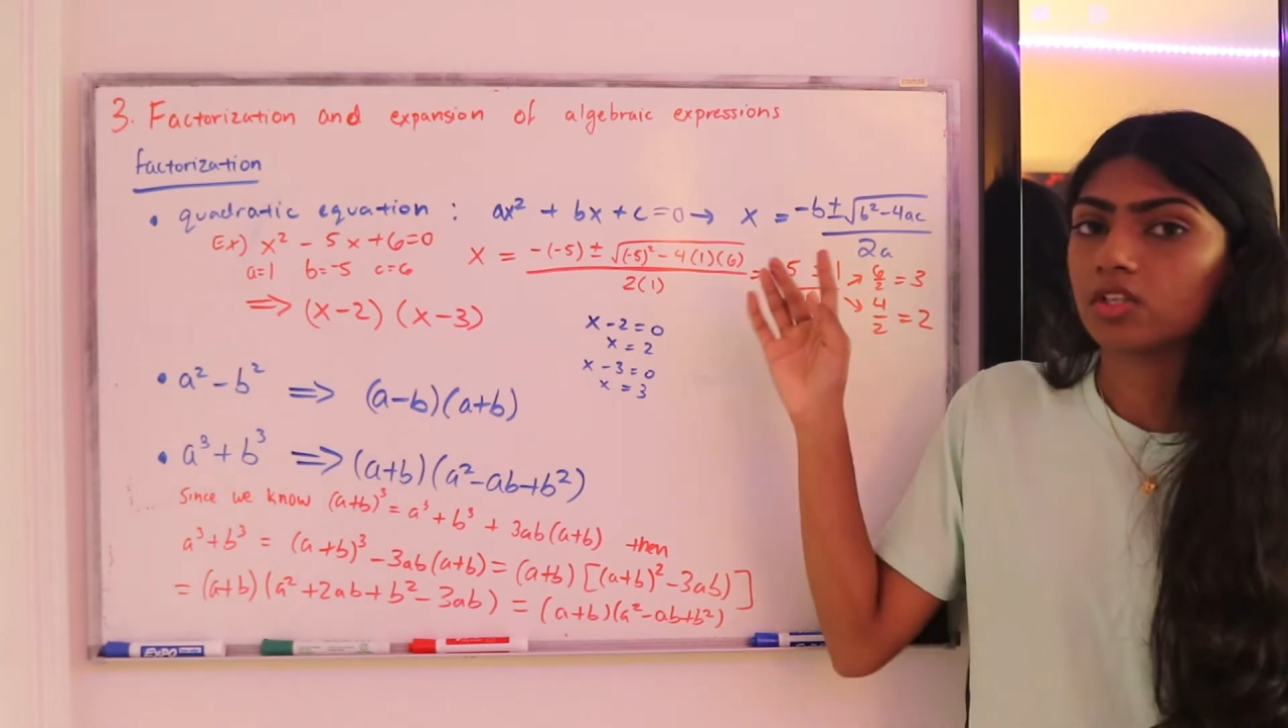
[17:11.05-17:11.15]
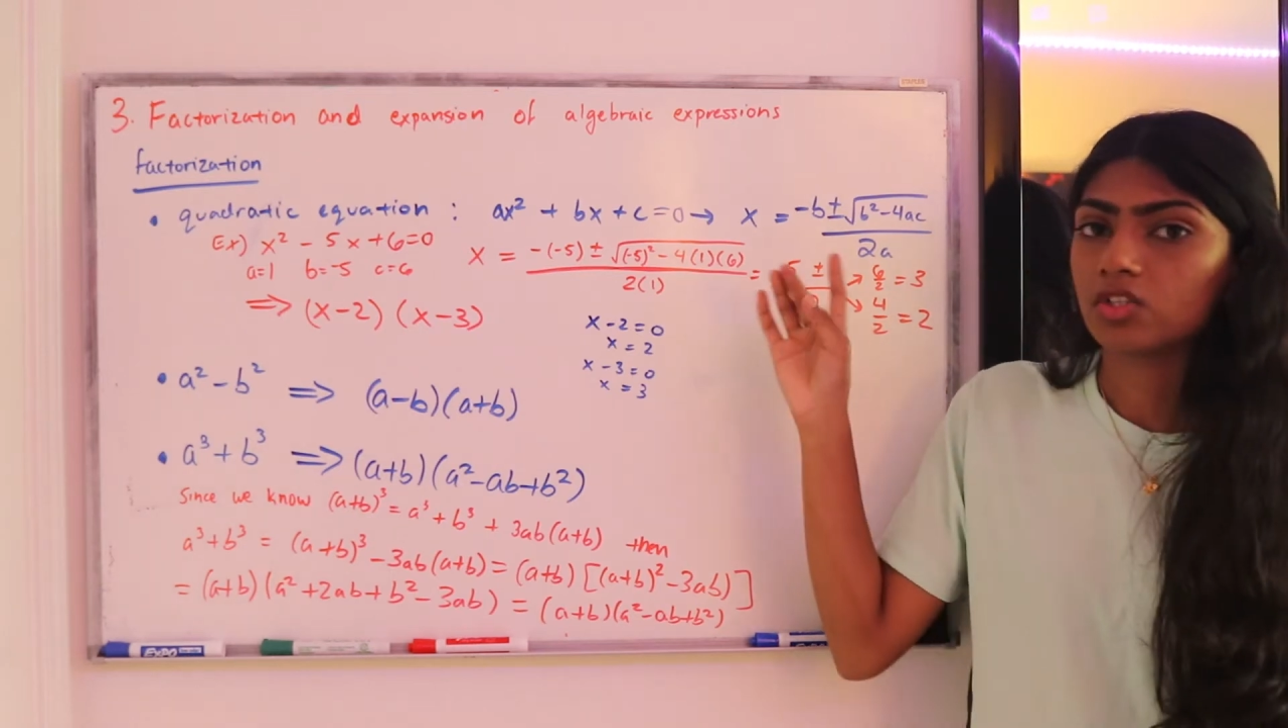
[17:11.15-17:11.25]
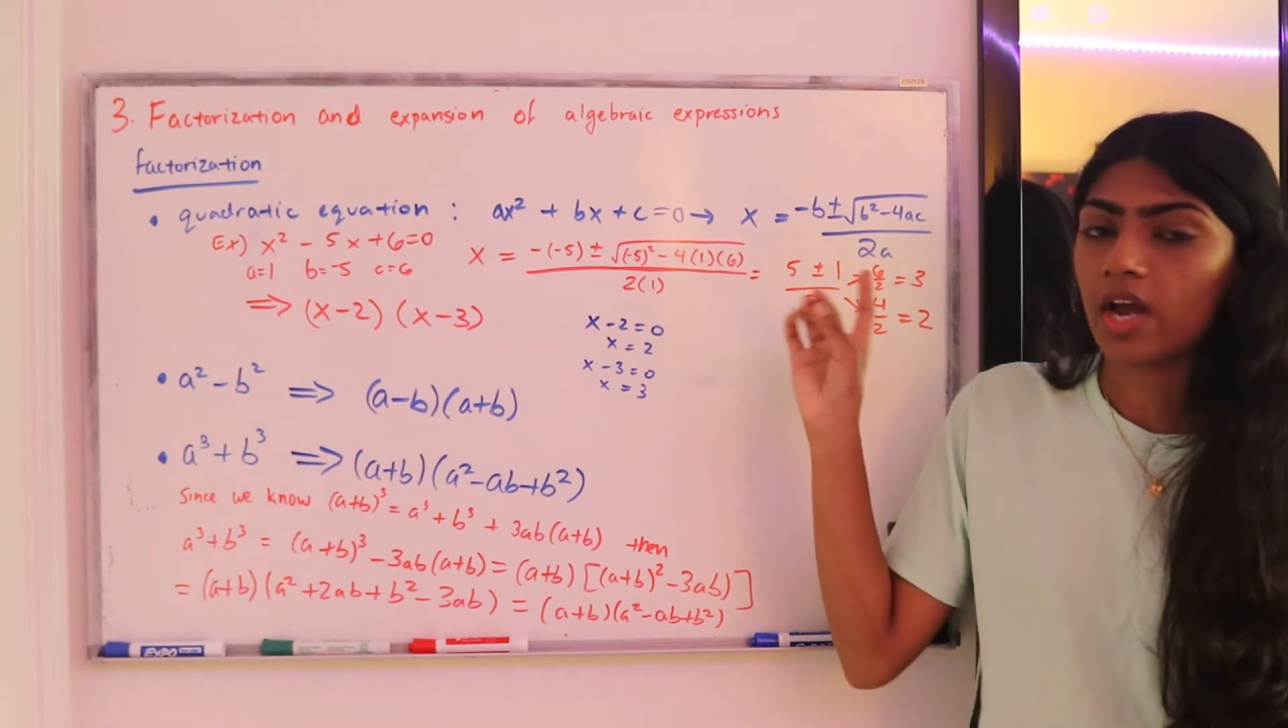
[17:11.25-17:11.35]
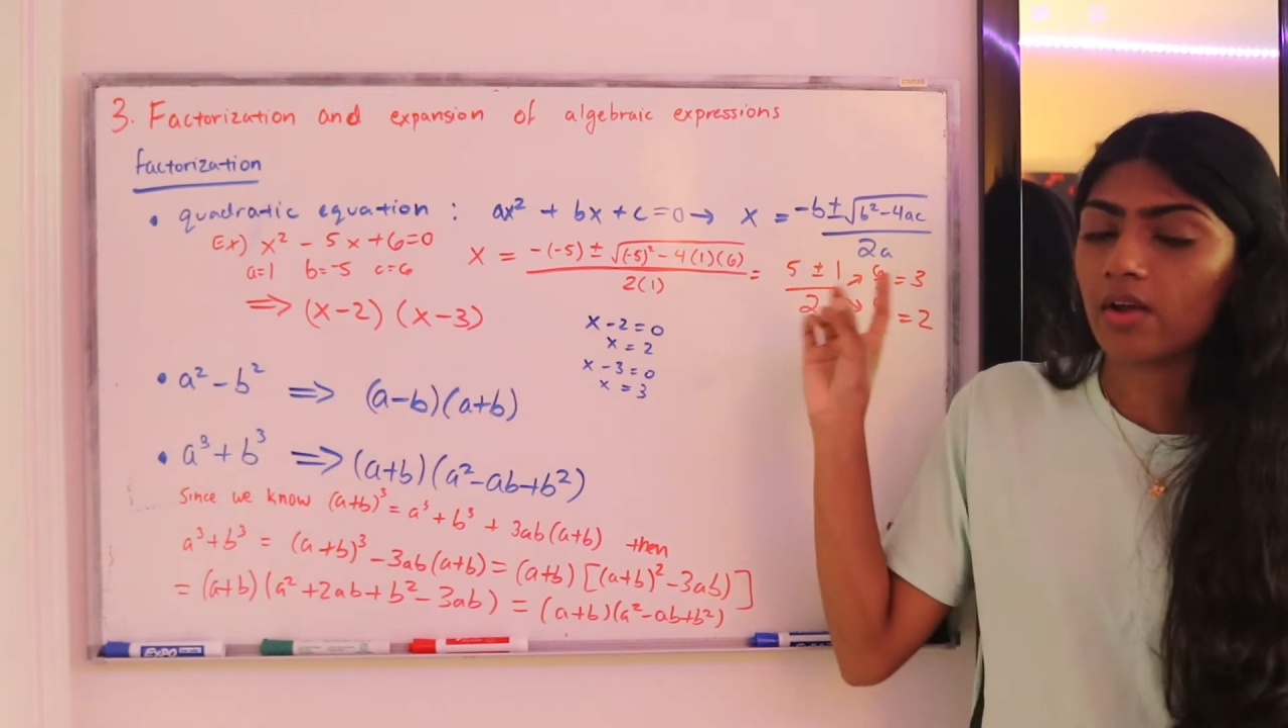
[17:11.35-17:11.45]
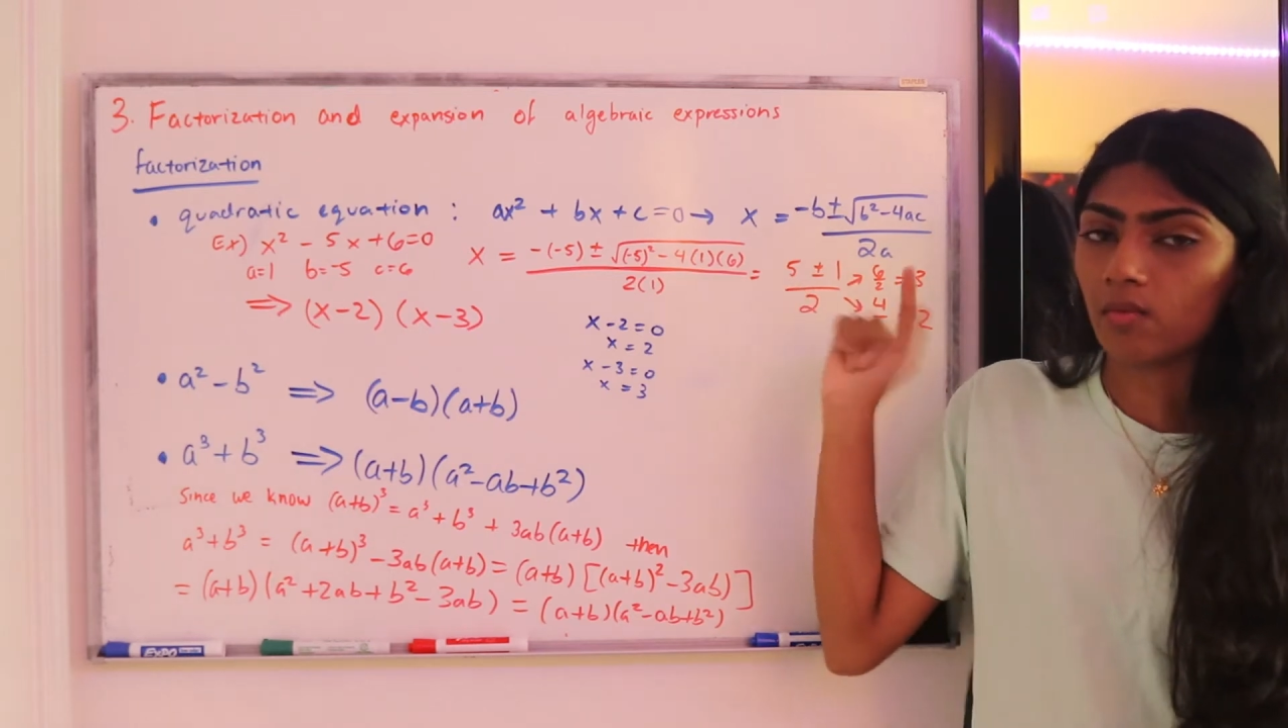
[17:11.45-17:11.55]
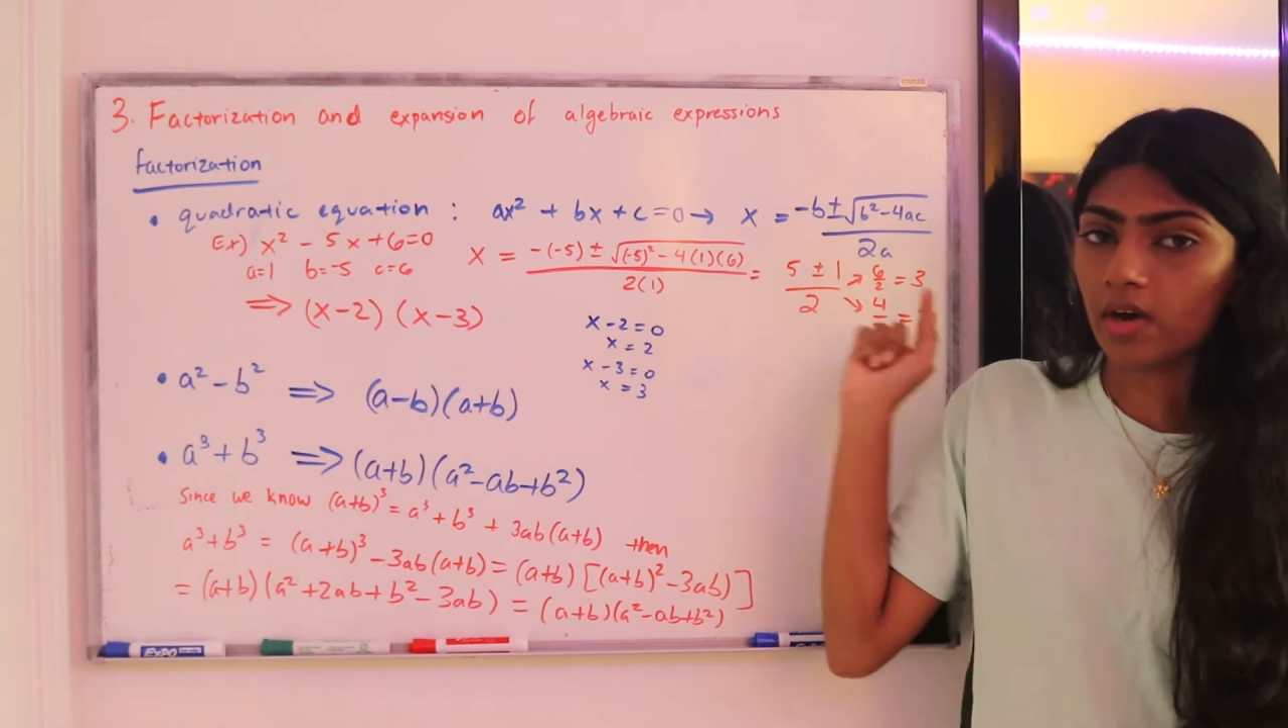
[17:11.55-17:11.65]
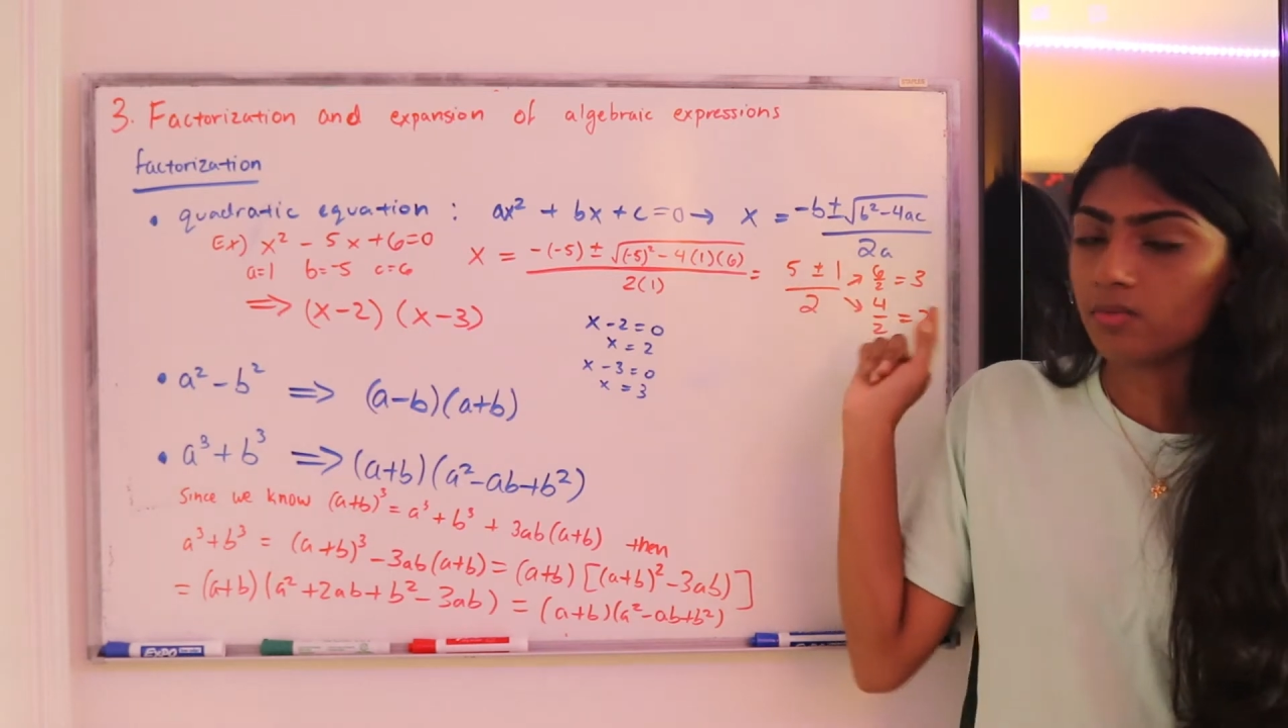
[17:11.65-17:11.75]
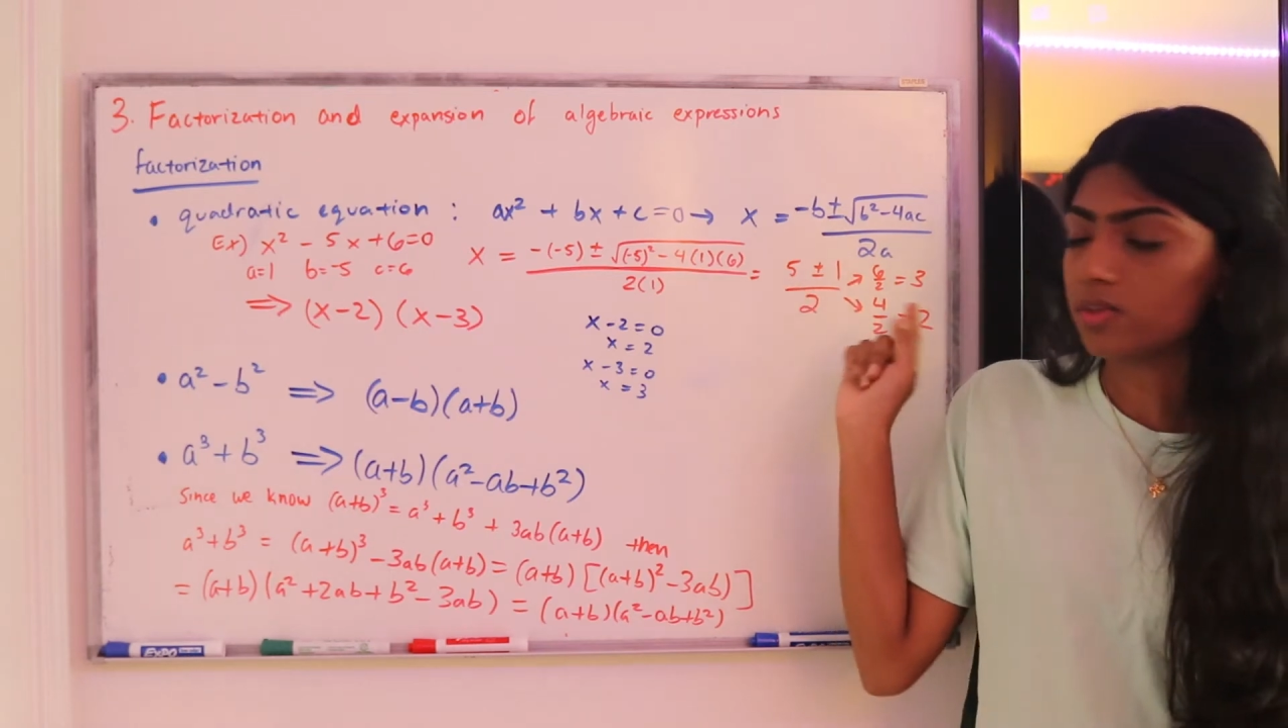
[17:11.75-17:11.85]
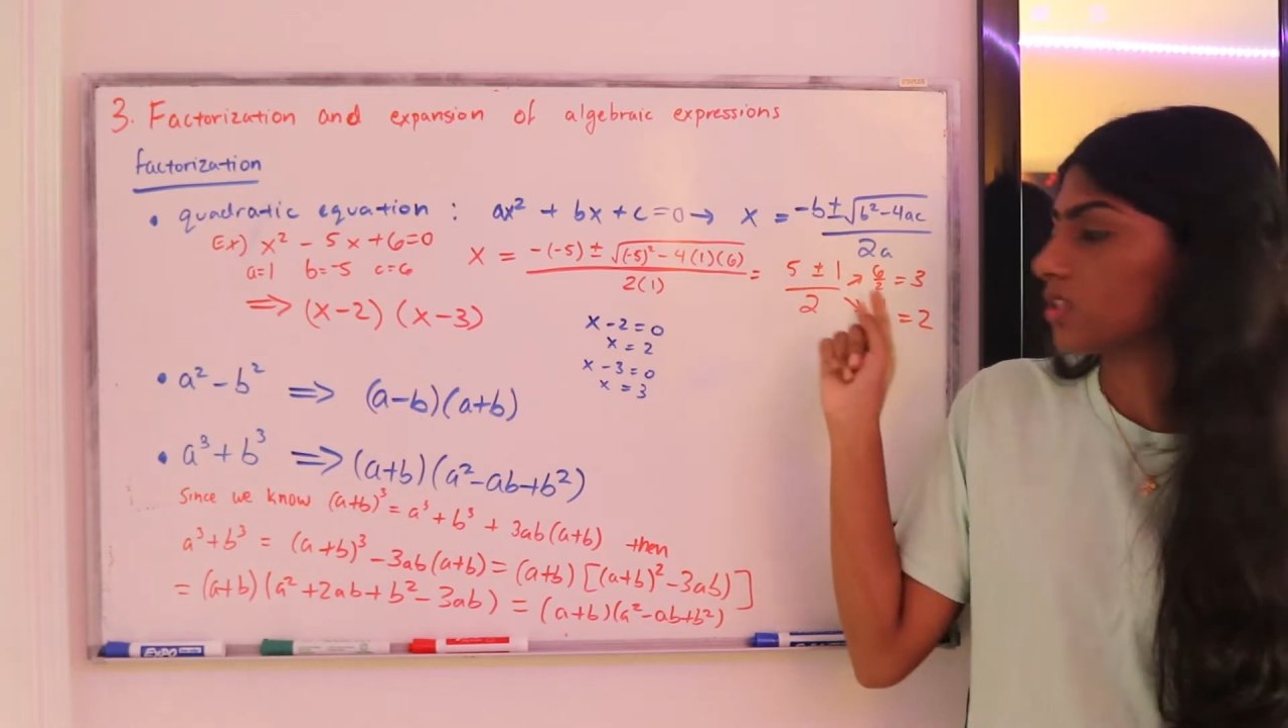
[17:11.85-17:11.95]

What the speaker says: try one